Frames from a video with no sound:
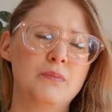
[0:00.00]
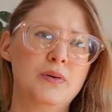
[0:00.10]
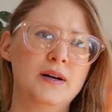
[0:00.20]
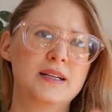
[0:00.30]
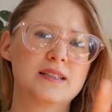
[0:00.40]

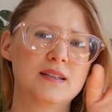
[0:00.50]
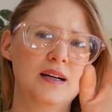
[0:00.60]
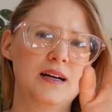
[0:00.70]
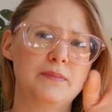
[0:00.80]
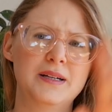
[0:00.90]
put
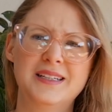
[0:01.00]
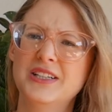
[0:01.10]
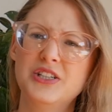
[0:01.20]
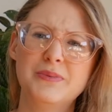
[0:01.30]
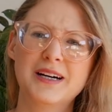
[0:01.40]
a
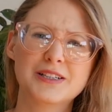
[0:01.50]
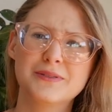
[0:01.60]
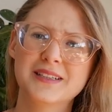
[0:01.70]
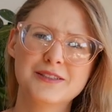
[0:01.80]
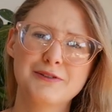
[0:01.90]
tissue box
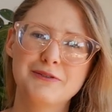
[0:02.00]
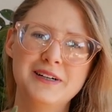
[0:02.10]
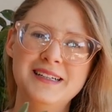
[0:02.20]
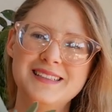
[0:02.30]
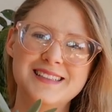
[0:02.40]
where this one
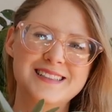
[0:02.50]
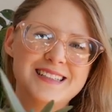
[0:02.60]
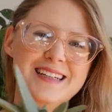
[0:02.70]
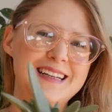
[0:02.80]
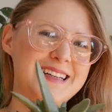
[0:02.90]
was.
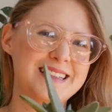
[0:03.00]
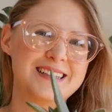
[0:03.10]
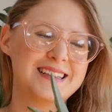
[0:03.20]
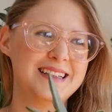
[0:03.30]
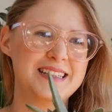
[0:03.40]
She
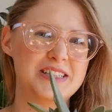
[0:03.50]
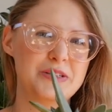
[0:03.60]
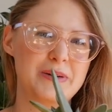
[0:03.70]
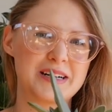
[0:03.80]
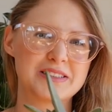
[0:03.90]
needed a
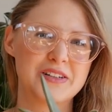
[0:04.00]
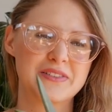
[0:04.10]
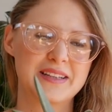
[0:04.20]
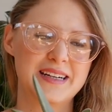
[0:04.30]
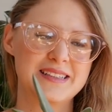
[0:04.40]
tissue box
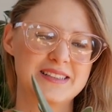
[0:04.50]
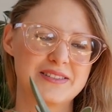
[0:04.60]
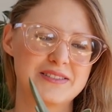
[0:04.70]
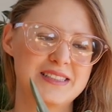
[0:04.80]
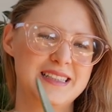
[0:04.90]
over there,
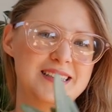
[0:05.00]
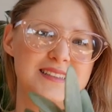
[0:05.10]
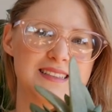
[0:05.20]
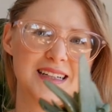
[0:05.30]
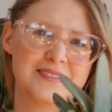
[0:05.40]
so
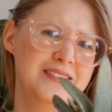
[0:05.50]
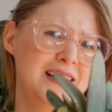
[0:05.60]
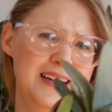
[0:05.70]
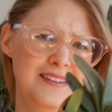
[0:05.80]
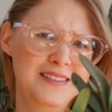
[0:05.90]
she's like,
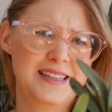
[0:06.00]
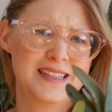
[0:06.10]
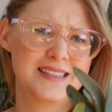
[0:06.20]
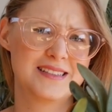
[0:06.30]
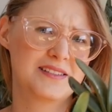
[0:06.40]
well, I don't need
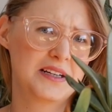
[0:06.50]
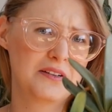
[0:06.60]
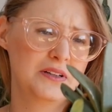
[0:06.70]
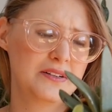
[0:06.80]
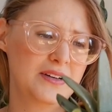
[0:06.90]
this, I'll
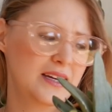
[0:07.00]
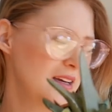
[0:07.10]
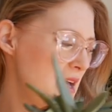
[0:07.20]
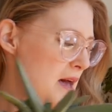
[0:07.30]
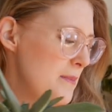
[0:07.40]
get rid of it,
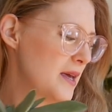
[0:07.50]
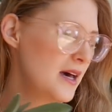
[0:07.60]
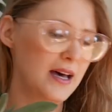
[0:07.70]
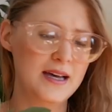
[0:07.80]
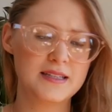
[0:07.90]

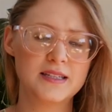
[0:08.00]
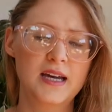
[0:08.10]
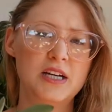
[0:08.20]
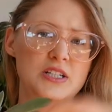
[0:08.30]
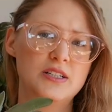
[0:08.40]
because
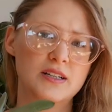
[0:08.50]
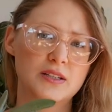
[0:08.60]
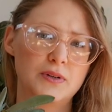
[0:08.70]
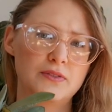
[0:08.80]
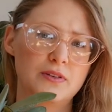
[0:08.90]
she took
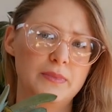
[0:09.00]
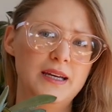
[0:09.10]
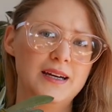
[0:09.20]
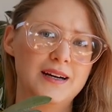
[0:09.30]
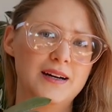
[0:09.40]
the one from
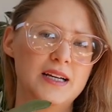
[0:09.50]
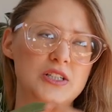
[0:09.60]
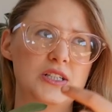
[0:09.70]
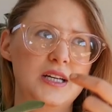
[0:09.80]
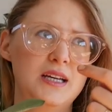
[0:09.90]
here
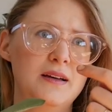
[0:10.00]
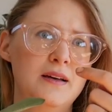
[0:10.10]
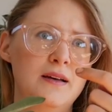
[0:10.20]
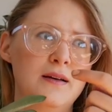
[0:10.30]
and she